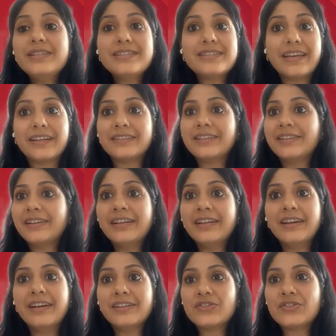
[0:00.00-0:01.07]
sector and
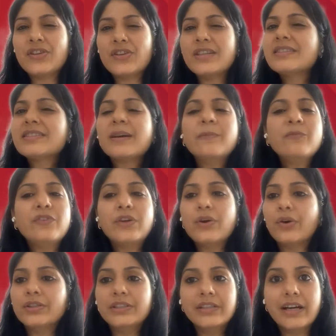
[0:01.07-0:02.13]
industry in some way
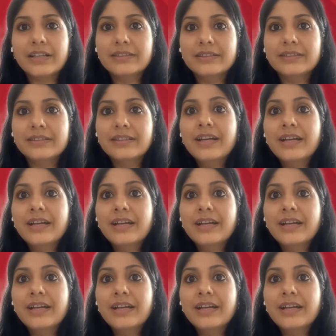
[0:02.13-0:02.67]
or the other.